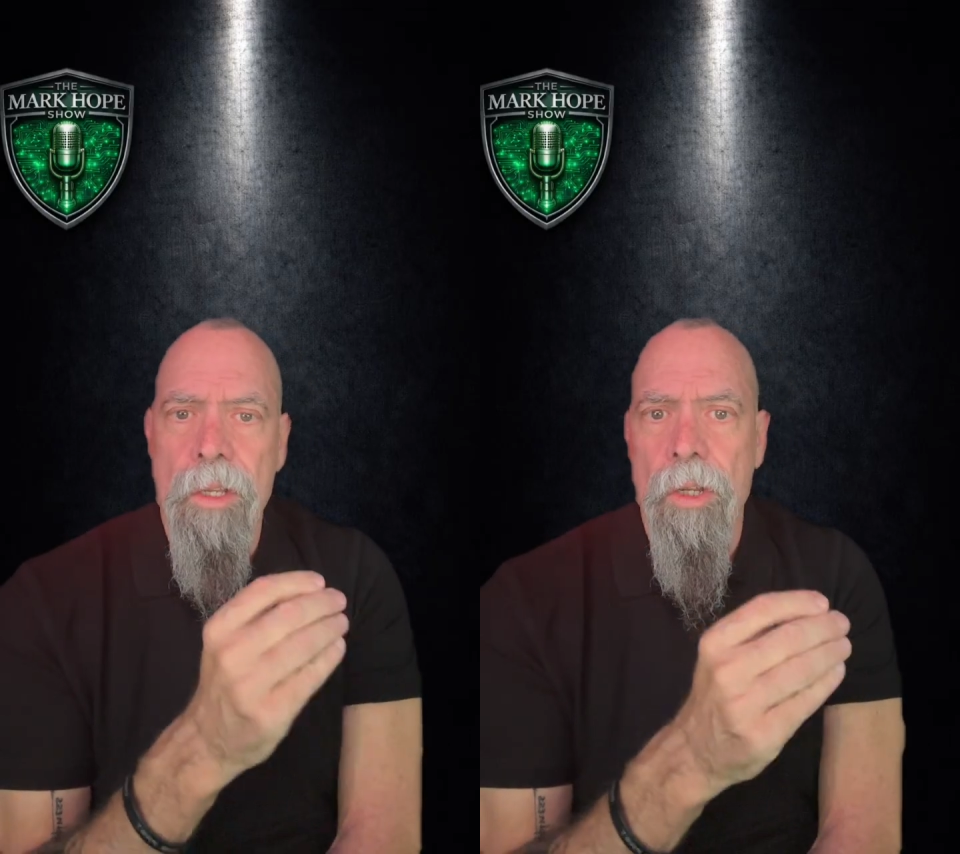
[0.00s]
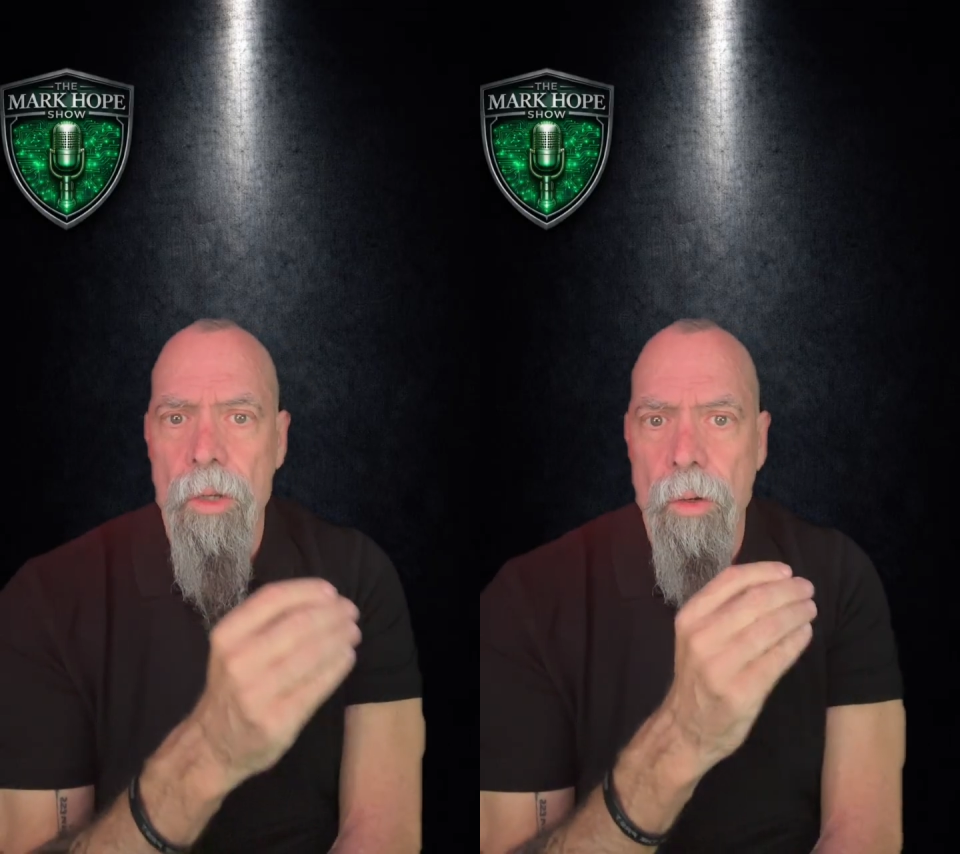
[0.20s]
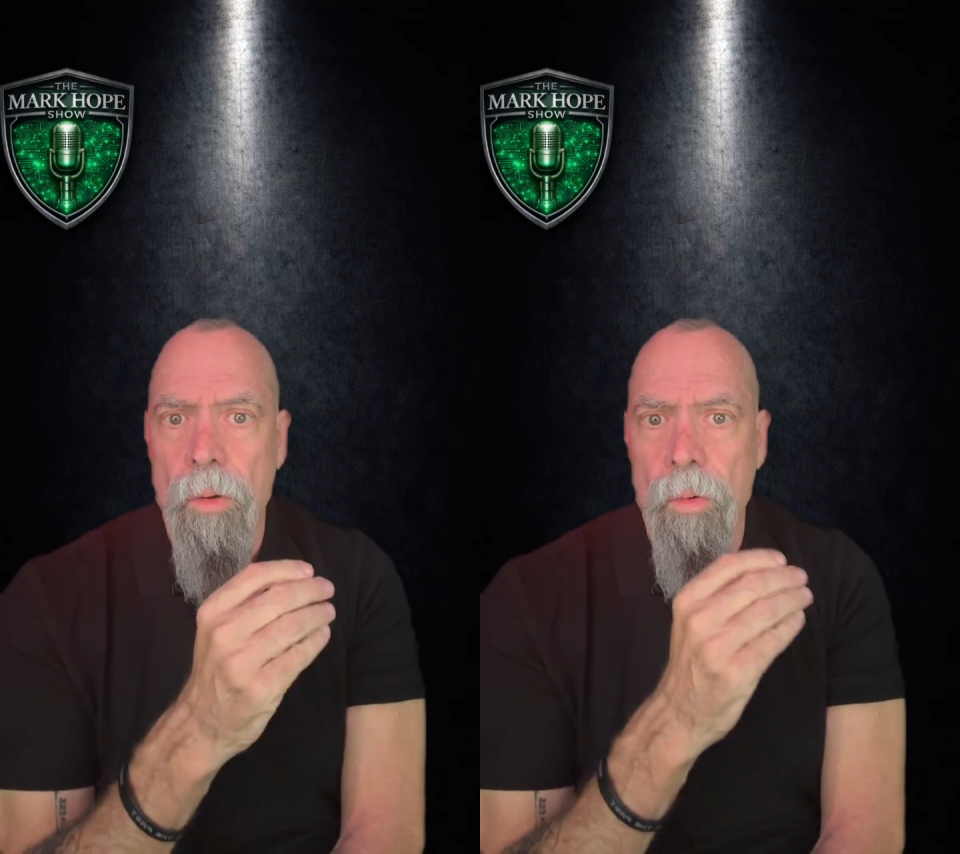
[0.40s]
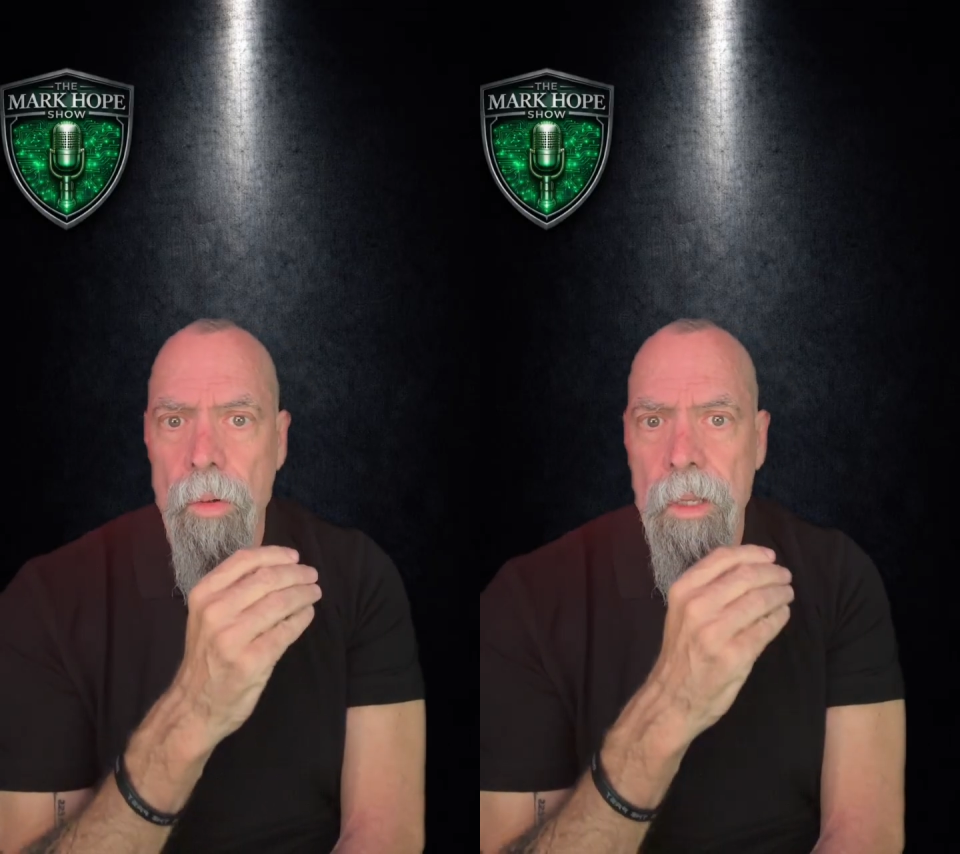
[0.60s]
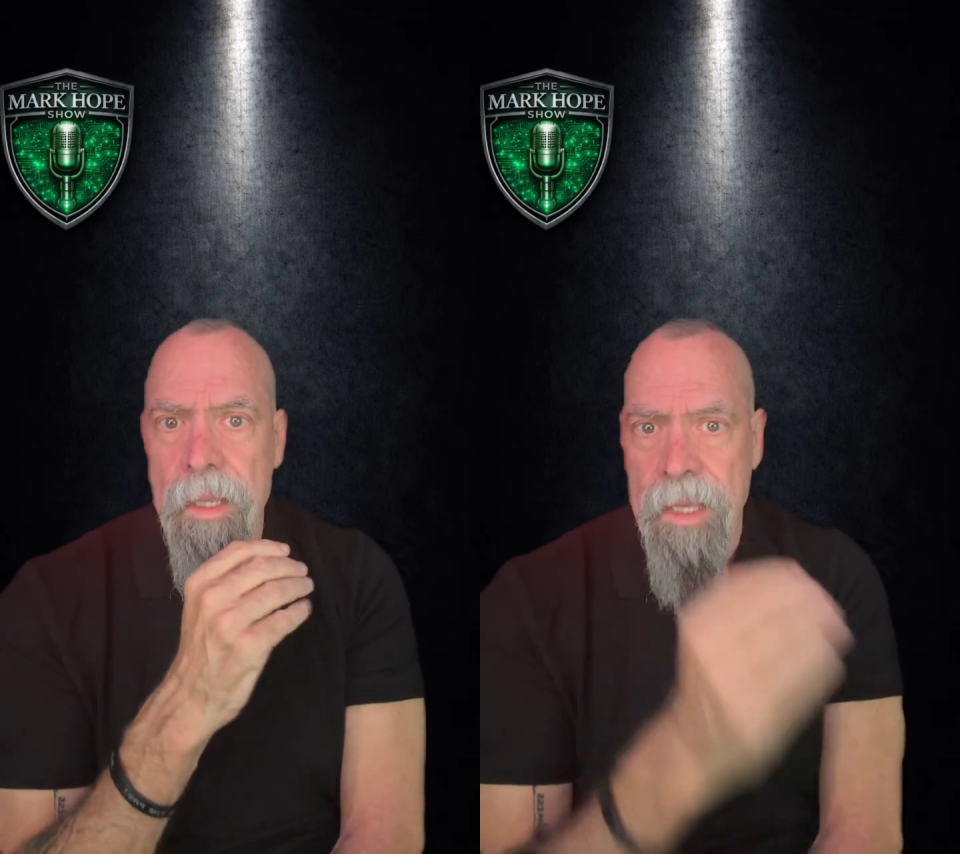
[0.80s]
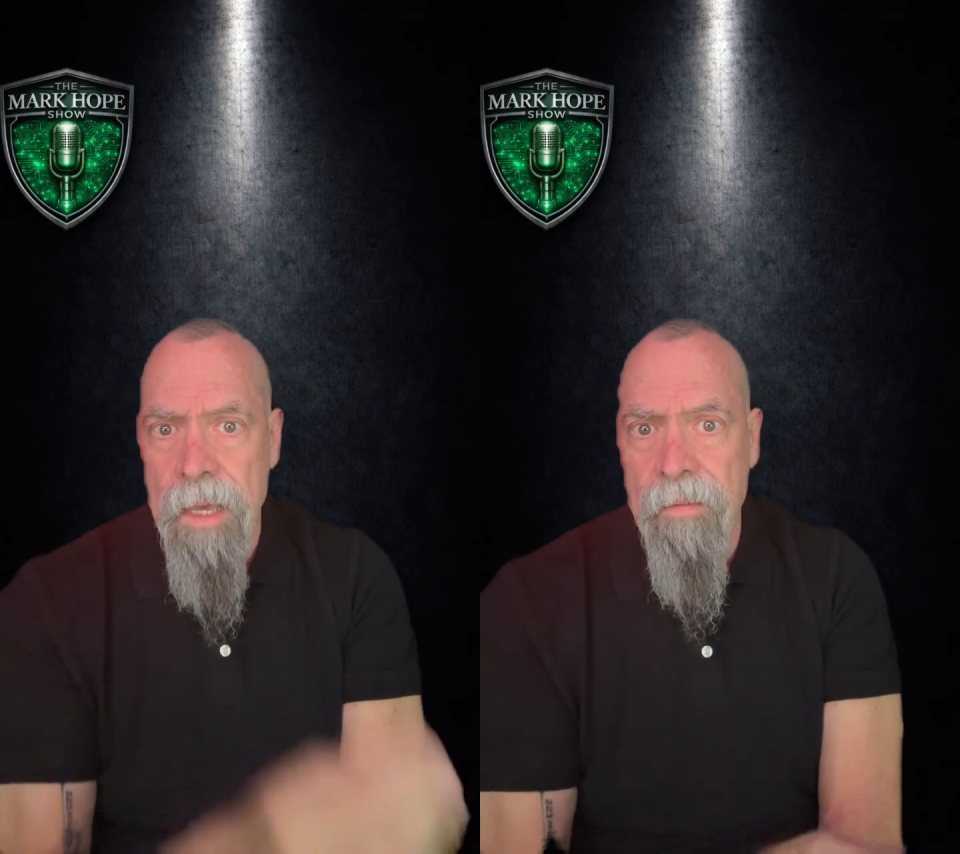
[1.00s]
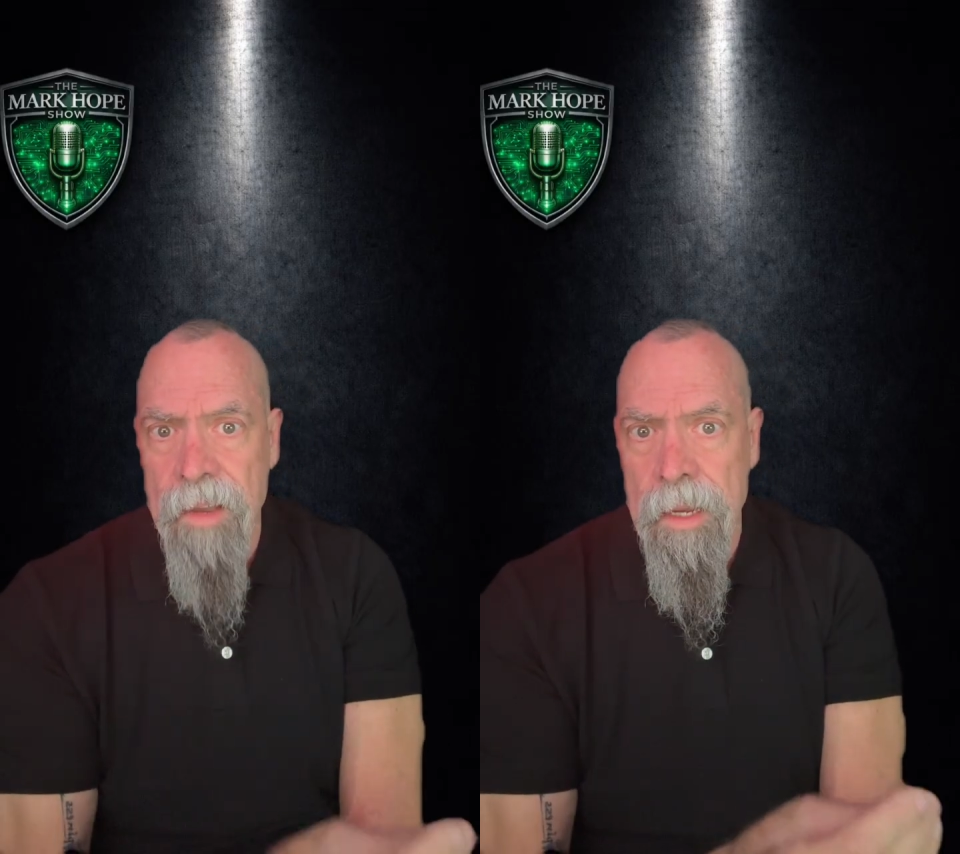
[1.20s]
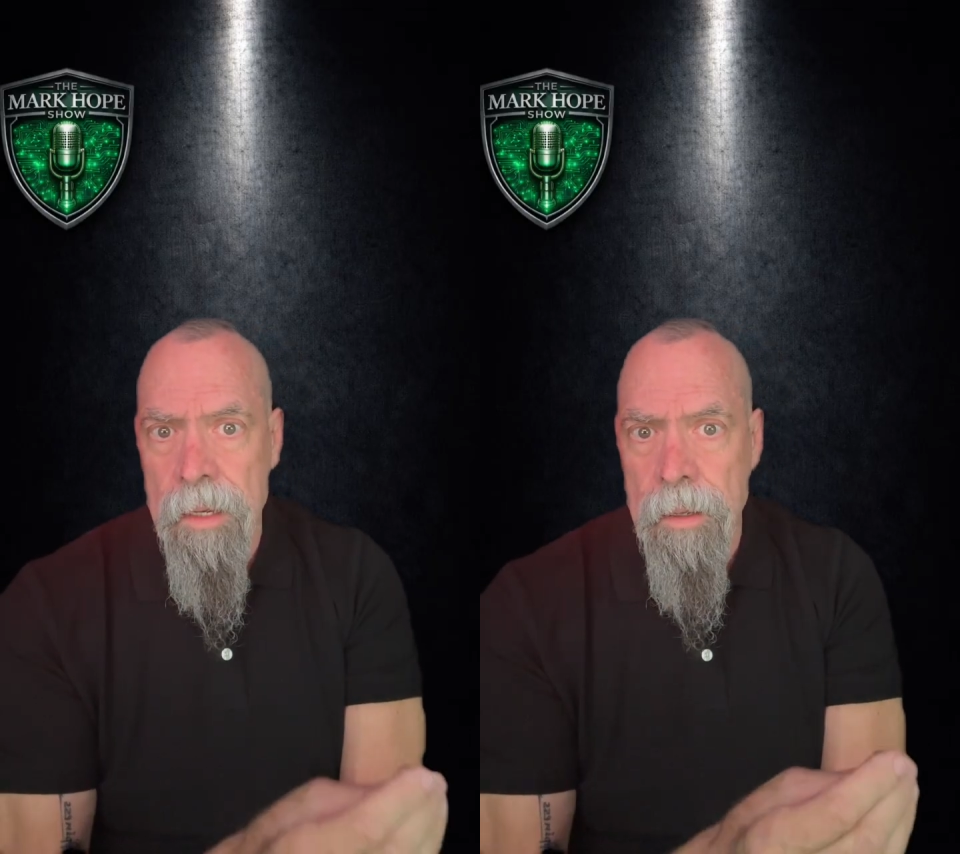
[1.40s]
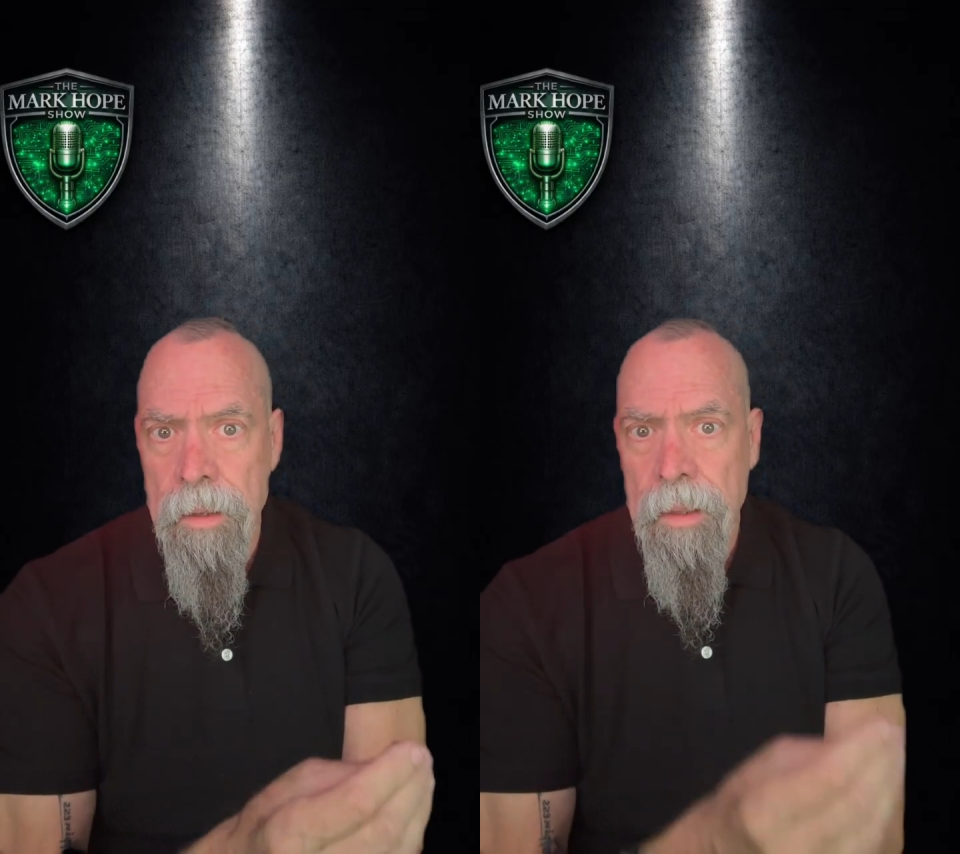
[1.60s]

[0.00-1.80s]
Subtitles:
to giving